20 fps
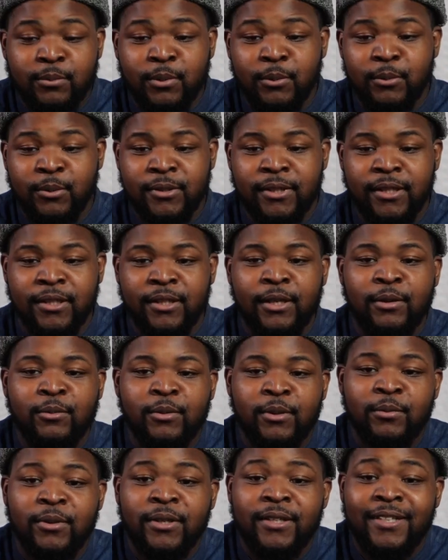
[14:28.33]
Some people say,
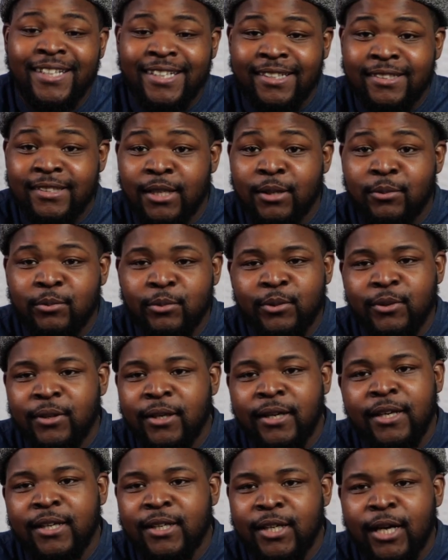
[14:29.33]
I want to be the
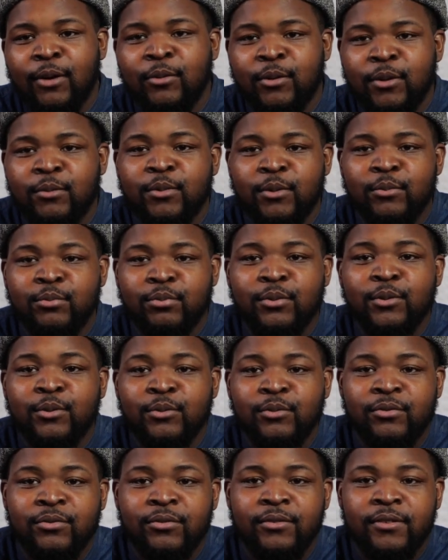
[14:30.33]
example. Nah, I want to be
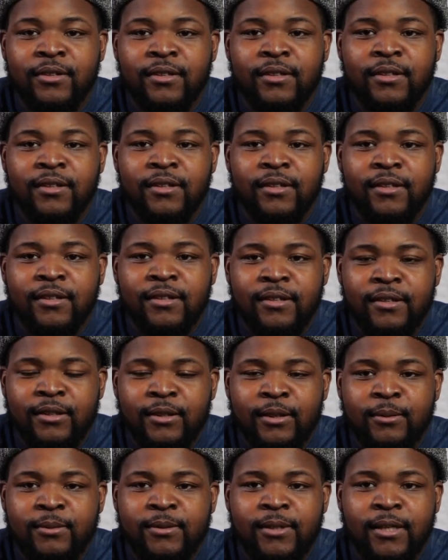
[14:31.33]
proof.
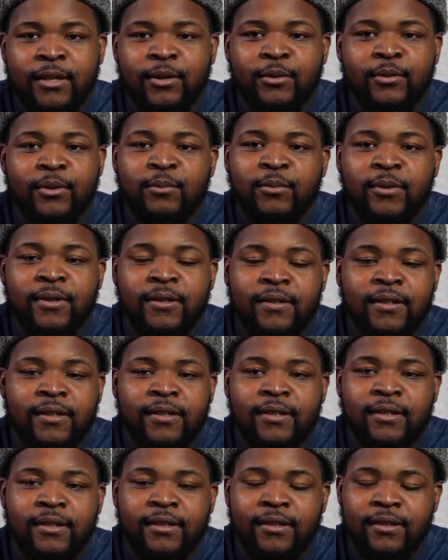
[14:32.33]
You know what I'm saying? I don't want to be
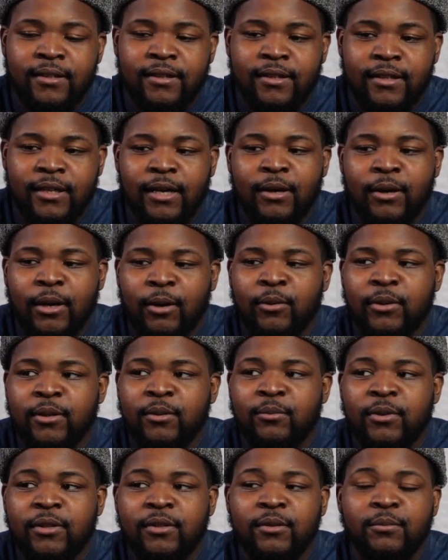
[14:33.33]
I
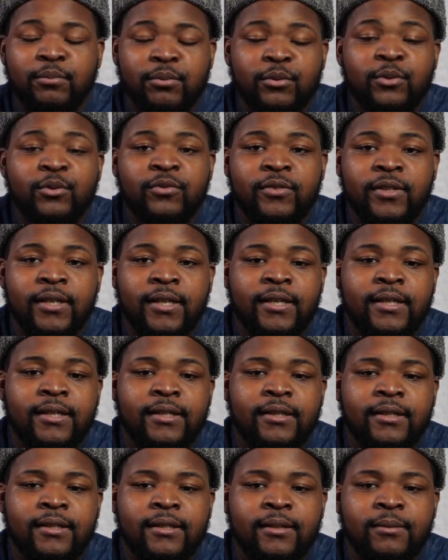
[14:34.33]
want to be the proof
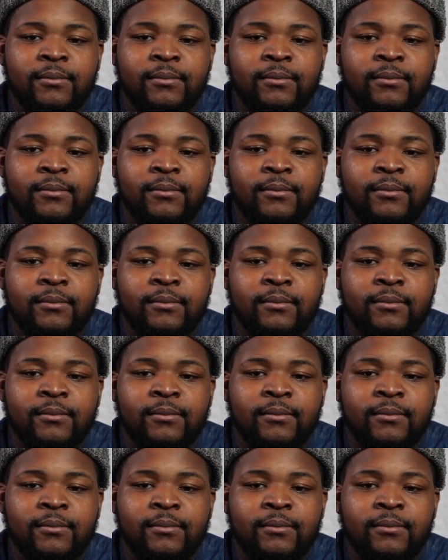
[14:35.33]
that